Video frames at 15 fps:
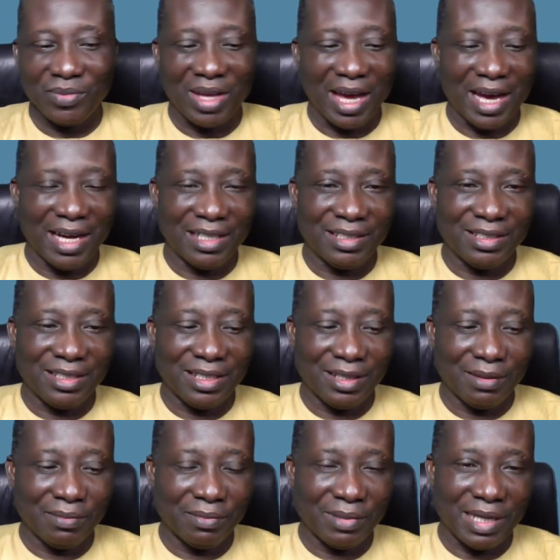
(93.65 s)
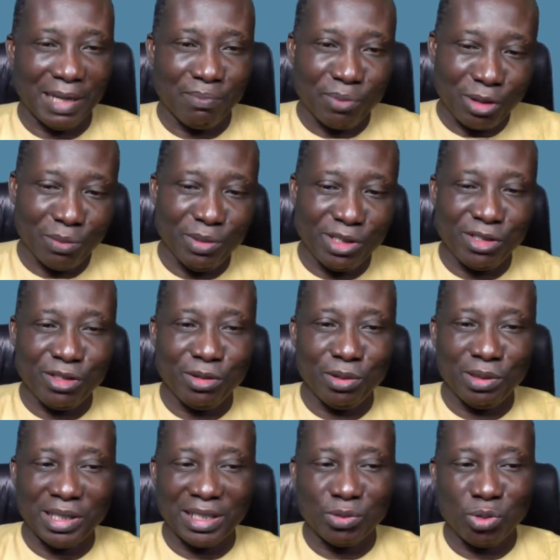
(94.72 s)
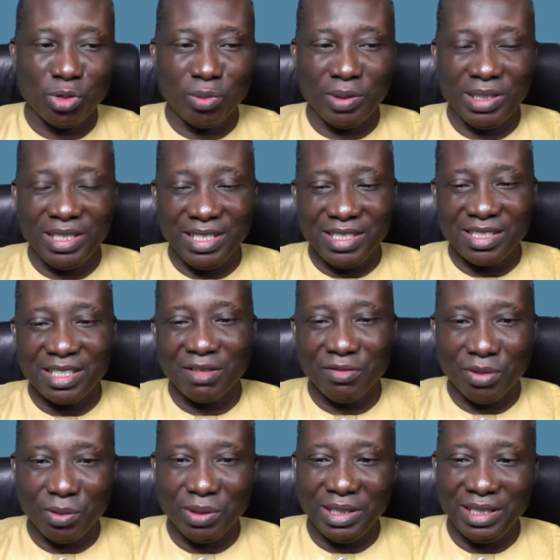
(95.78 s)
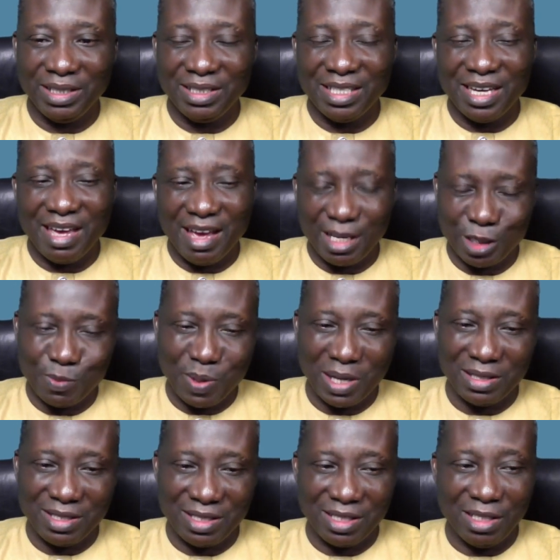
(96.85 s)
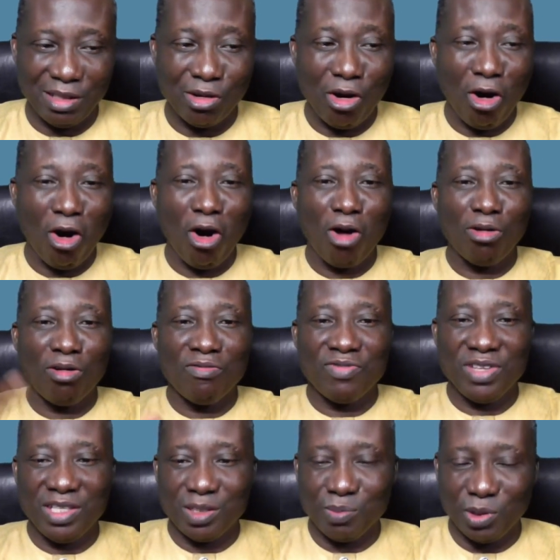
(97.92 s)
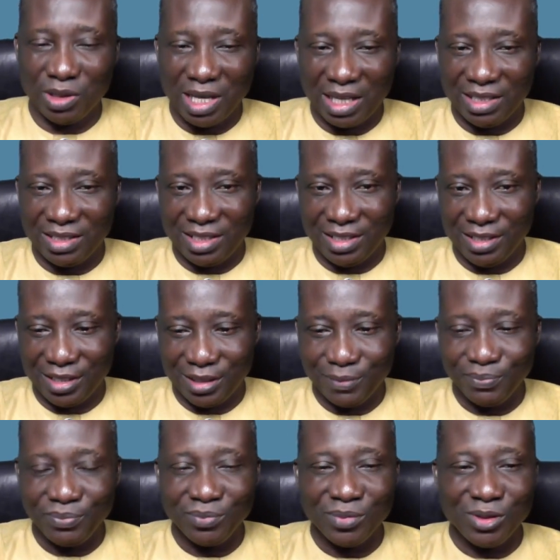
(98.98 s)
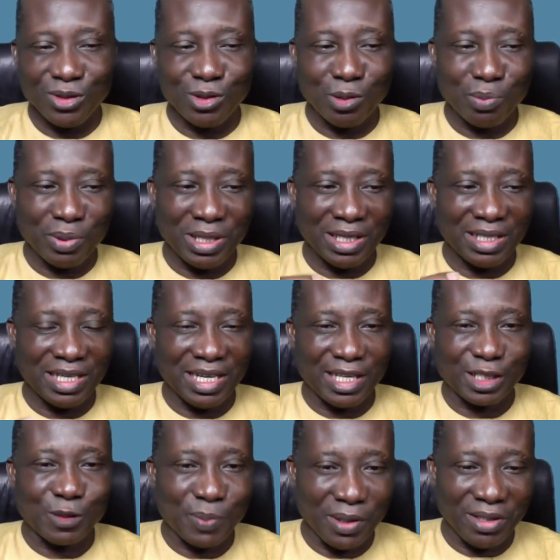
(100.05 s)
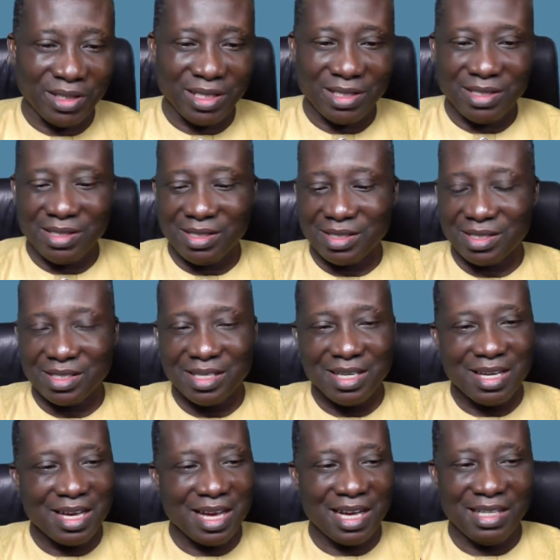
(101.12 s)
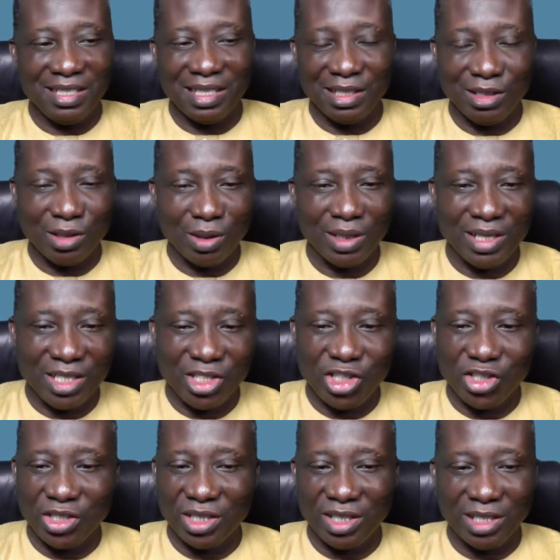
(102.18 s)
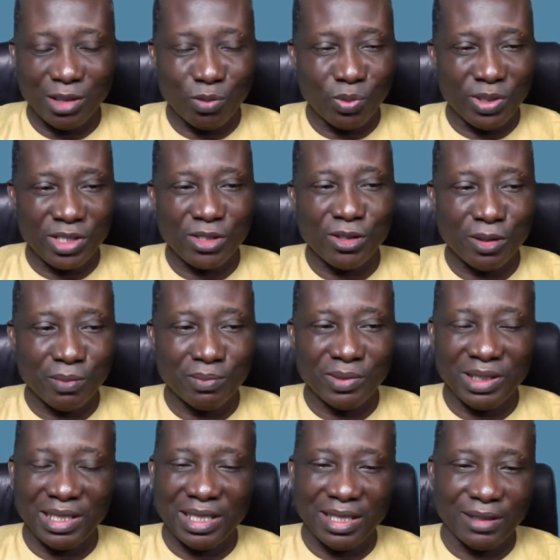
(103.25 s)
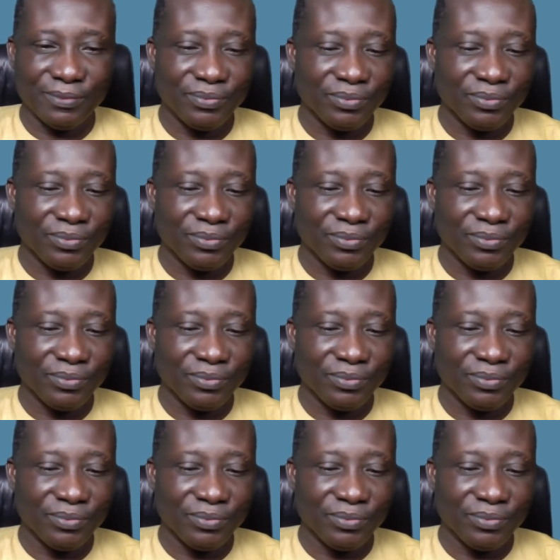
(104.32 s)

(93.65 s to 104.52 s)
And I promised you that we'll be interviewing experts in all of these modalities to bring their experience and their knowledge, their wisdom, their